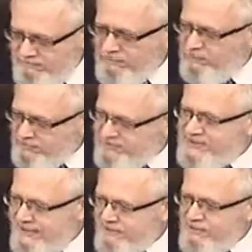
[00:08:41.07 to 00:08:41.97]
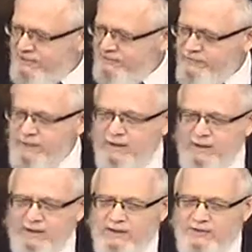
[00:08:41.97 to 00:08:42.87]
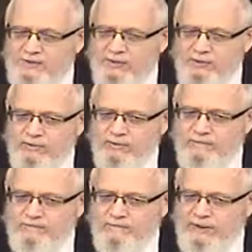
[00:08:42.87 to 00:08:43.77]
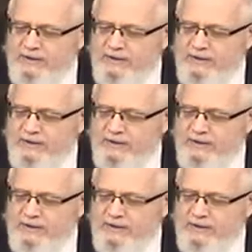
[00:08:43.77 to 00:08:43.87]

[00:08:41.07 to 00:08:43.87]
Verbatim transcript: it was a mistake to leave. So uh, he,